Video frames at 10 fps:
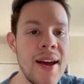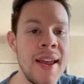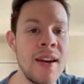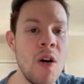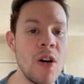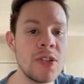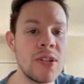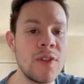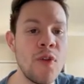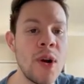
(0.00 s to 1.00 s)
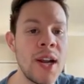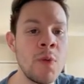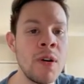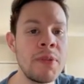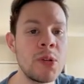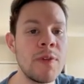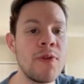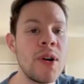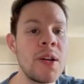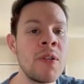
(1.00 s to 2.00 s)
and also this 481, between
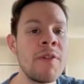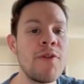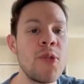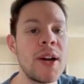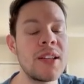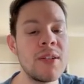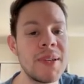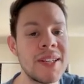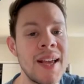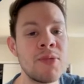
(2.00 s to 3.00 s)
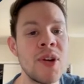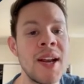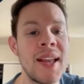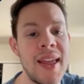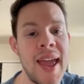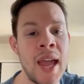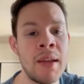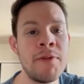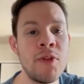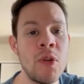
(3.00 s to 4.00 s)
481 and 482, because I'm trying to
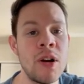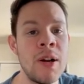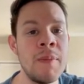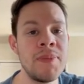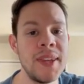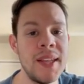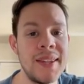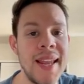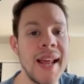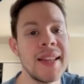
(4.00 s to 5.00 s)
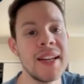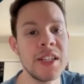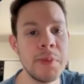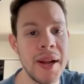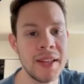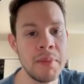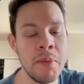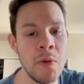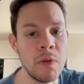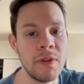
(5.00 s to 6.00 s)
aim for the daily expected
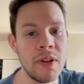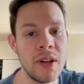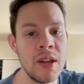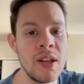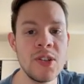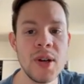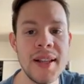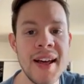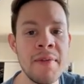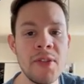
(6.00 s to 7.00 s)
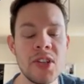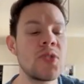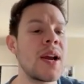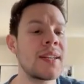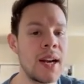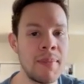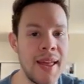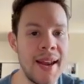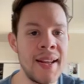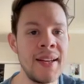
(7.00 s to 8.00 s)
move. So a lot of the strikes that I'm
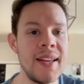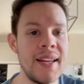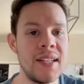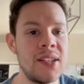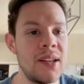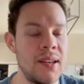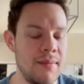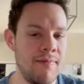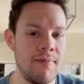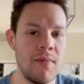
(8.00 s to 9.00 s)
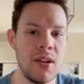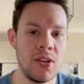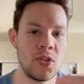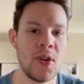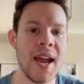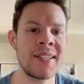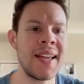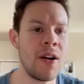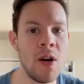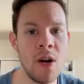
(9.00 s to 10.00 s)
getting is strikes
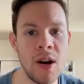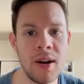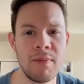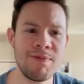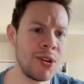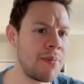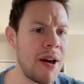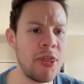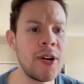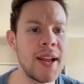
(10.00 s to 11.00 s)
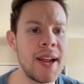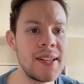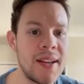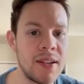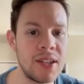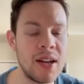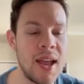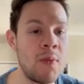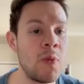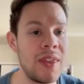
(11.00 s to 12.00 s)
that are about 38 delta
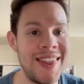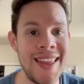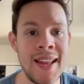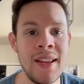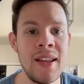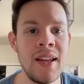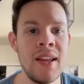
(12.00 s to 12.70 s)
and within